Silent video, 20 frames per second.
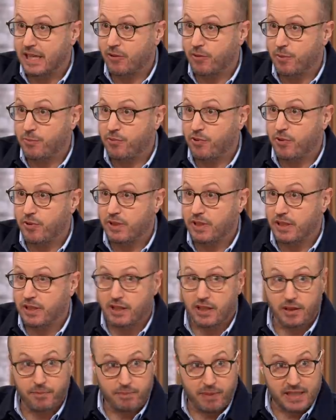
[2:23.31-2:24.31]
Sauerbrunn and
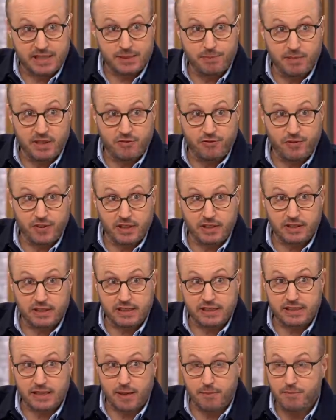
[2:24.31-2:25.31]
the best midfielder
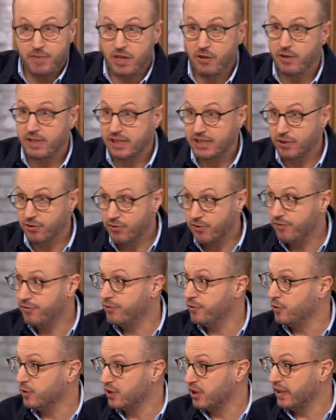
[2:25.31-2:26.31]
Sam Mewis, who are
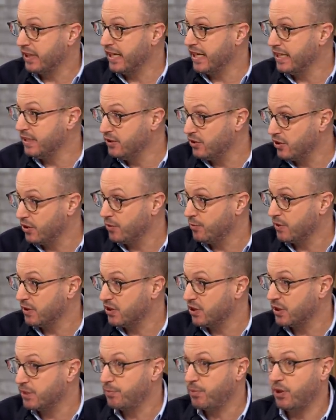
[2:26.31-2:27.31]
unfortunately injured,
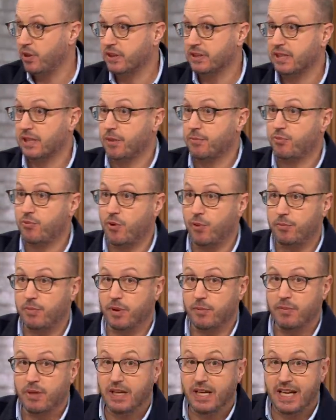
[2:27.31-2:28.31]
which is part of the
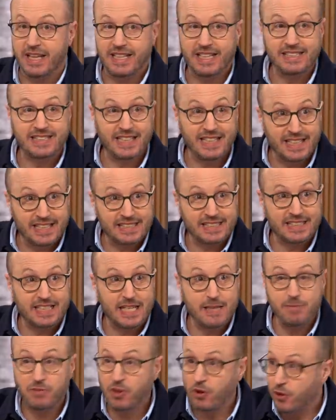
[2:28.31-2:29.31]
problem. And they say this
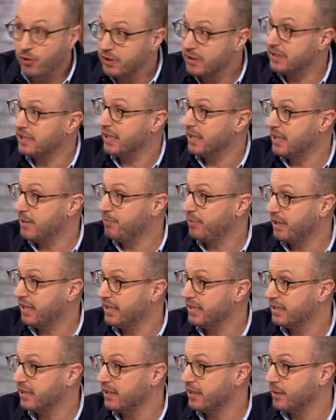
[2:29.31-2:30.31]
team constantly
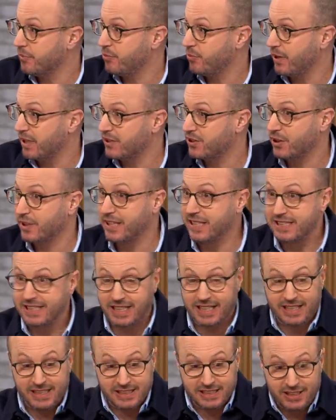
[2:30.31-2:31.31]
plays under pressure. They
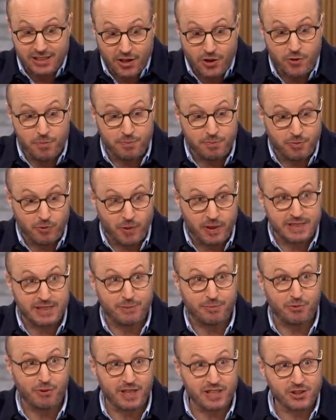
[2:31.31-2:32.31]
said there's no
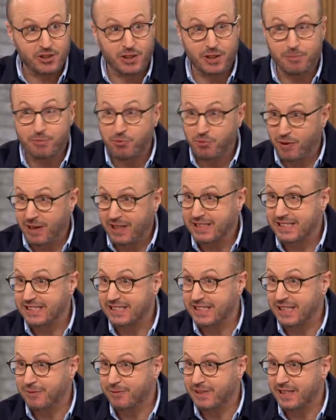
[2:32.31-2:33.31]
greater pressure than
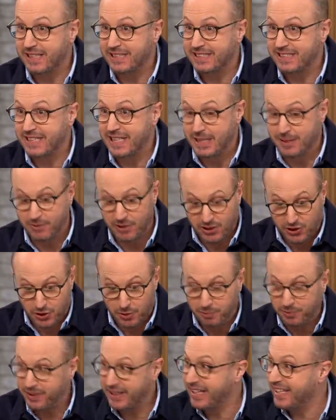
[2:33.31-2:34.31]
practicing with this team because
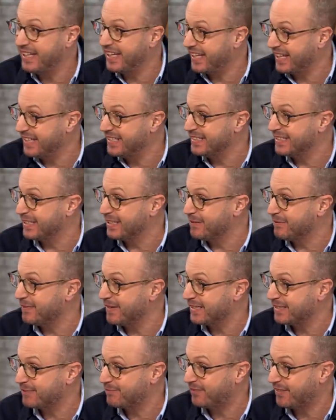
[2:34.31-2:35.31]
you're playing against the
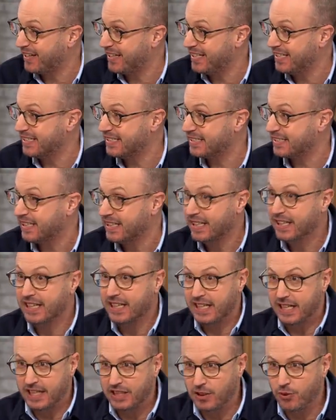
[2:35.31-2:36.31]
best players
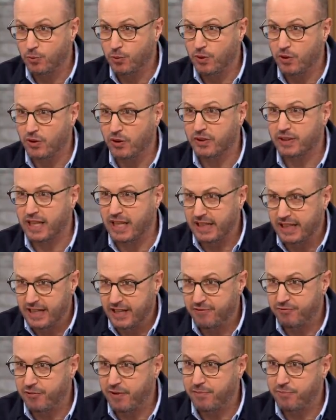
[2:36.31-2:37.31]
in the world. They
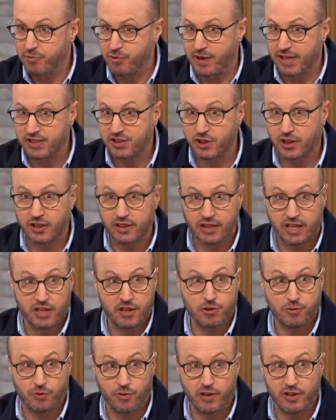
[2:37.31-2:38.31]
live with pressure, they
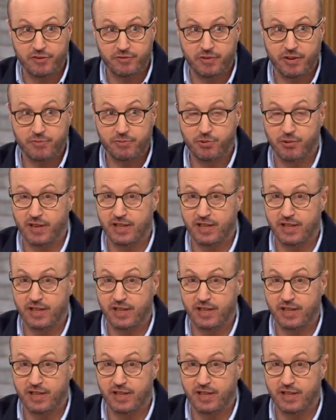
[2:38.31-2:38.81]
thrive with